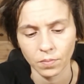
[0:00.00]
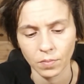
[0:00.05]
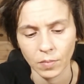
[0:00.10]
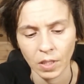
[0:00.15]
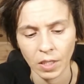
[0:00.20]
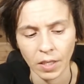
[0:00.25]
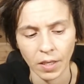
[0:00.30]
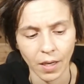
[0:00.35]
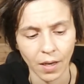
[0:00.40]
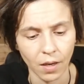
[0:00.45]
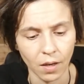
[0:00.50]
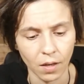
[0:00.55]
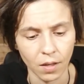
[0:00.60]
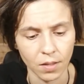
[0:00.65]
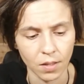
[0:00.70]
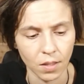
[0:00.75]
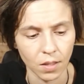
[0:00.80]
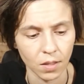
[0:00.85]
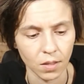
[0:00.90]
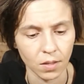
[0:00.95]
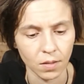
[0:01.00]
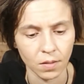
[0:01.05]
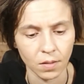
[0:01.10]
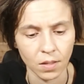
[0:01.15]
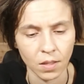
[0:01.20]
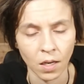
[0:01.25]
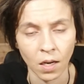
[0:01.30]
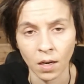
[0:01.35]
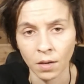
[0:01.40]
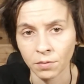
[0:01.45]
chaos here,
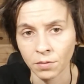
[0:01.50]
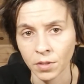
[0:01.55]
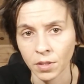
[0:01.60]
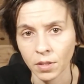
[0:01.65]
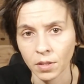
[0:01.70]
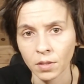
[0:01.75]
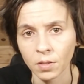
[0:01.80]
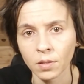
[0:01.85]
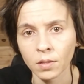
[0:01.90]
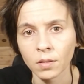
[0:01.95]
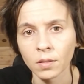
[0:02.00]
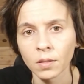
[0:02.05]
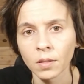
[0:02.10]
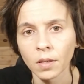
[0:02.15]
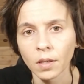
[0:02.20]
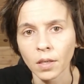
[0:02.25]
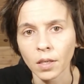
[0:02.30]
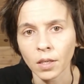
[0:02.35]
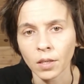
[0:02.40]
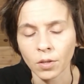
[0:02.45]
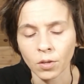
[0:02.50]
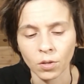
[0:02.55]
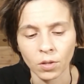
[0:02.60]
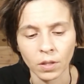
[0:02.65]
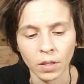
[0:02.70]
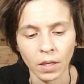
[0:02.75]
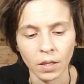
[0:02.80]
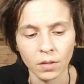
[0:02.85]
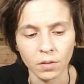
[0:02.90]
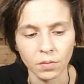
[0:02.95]
this conflict in your
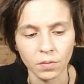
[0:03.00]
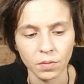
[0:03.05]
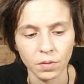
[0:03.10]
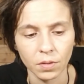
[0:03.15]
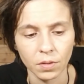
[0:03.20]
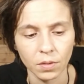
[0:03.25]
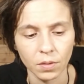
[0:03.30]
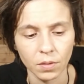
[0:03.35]
life.